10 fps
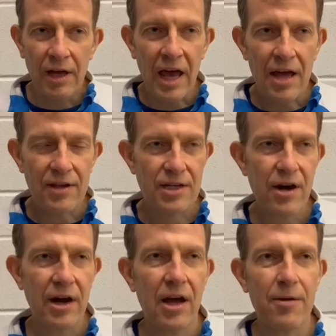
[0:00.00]
Yeah, that's
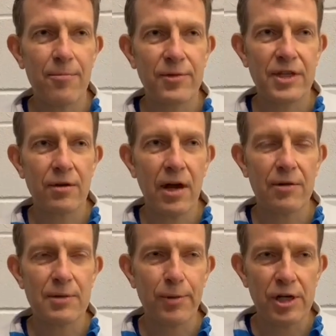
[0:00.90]
right. So I
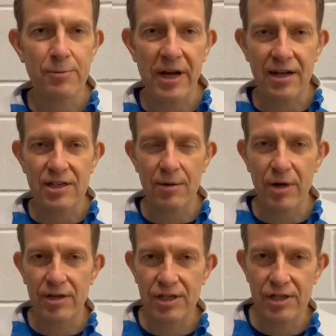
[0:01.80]
was approached by Angela
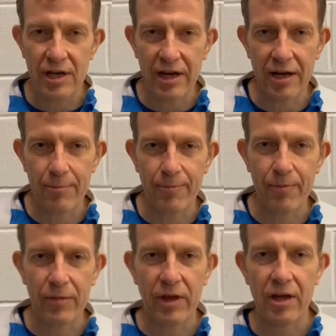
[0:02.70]
Mudge,
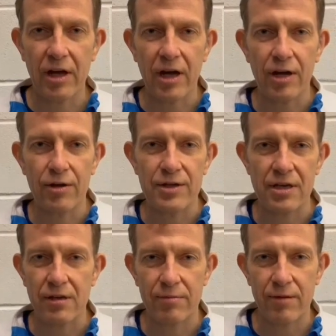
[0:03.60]
who's
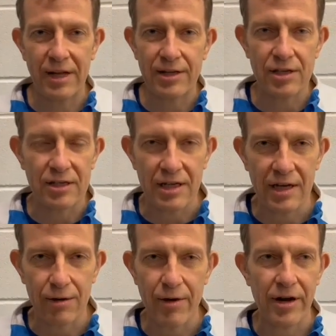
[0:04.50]
a legend in
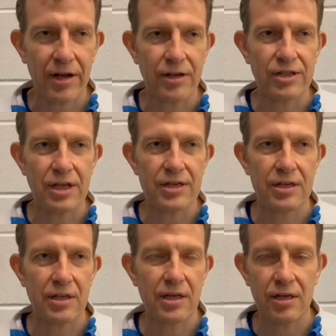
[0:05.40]
hill running, and she's
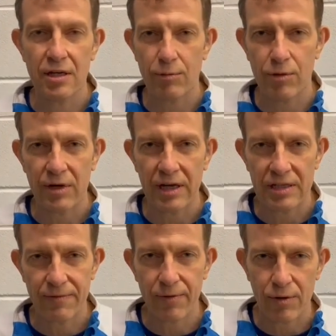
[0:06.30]
the
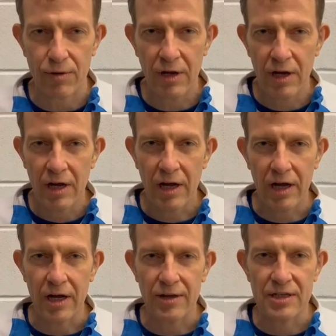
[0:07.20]
coordinator for
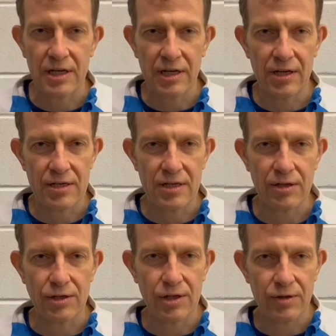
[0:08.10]
the seniors
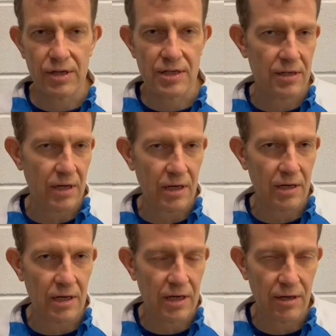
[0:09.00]
and juniors
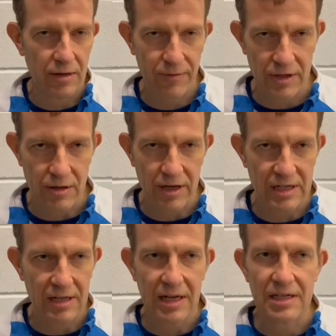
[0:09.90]
for Scottish
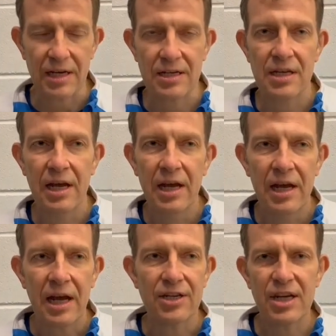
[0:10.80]
Athletics.
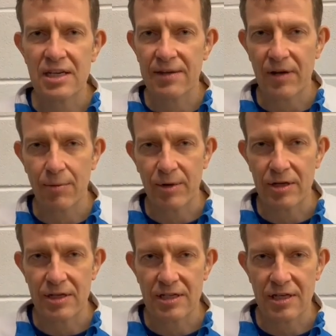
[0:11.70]
And she asked if I would be
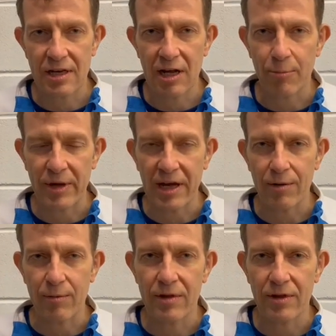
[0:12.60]
interested in helping out with